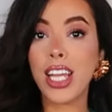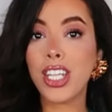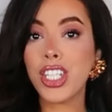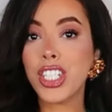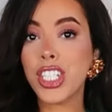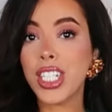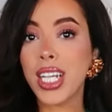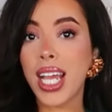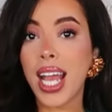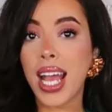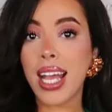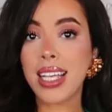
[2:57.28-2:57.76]
and
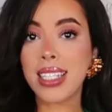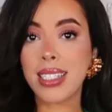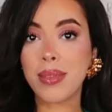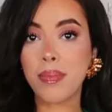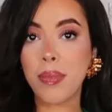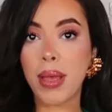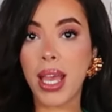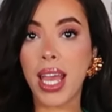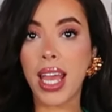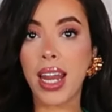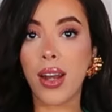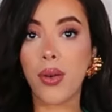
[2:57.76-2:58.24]
she has
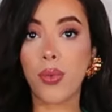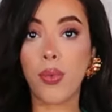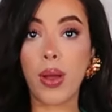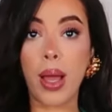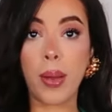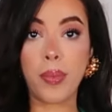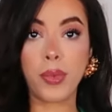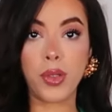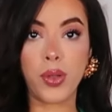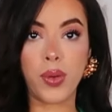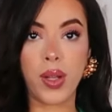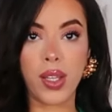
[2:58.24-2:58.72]
men
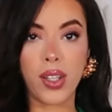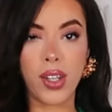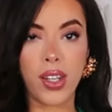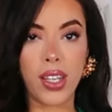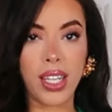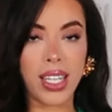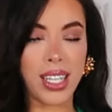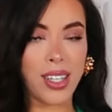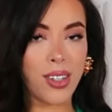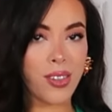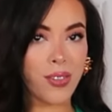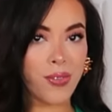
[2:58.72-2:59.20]
wrapped around
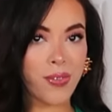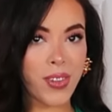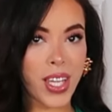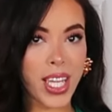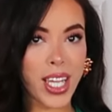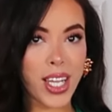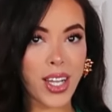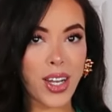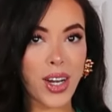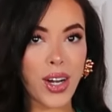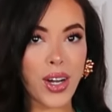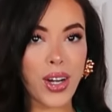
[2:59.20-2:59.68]
her little
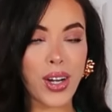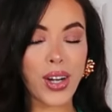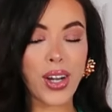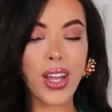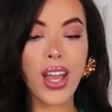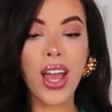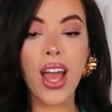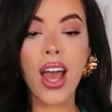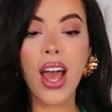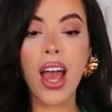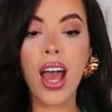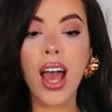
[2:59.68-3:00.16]
finger.
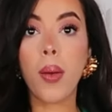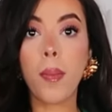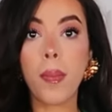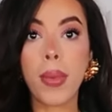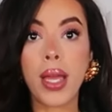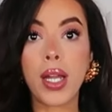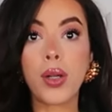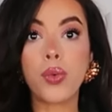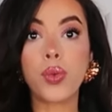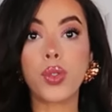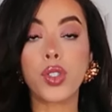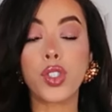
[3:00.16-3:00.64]
And
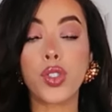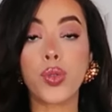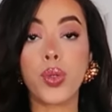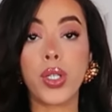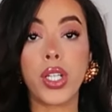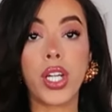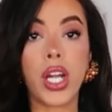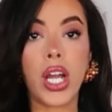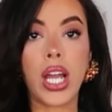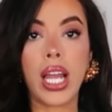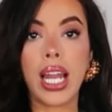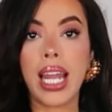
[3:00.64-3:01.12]
men will
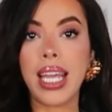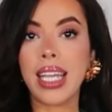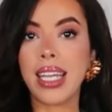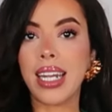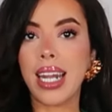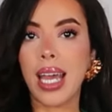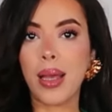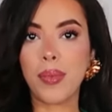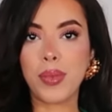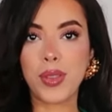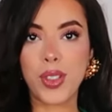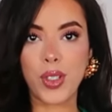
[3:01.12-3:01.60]
treat her like
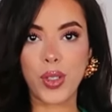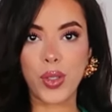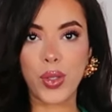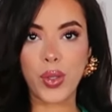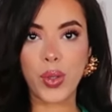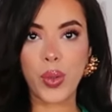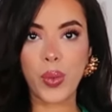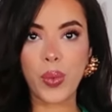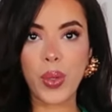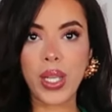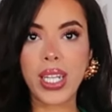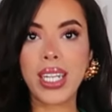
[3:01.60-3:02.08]
an
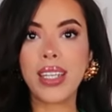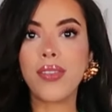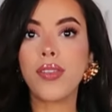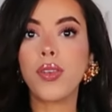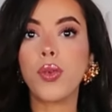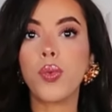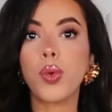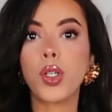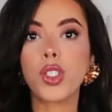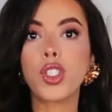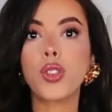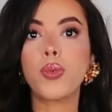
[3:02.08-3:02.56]
absolute queen.
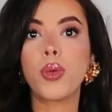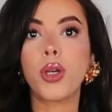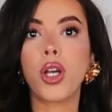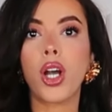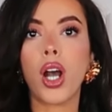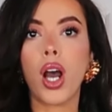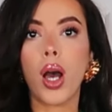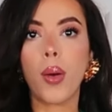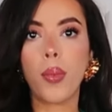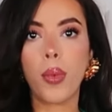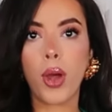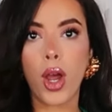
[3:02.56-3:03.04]
If you want to
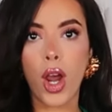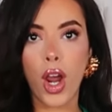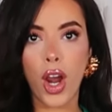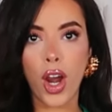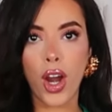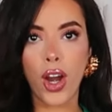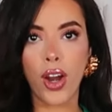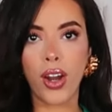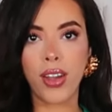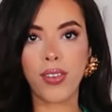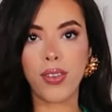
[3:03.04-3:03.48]
become her,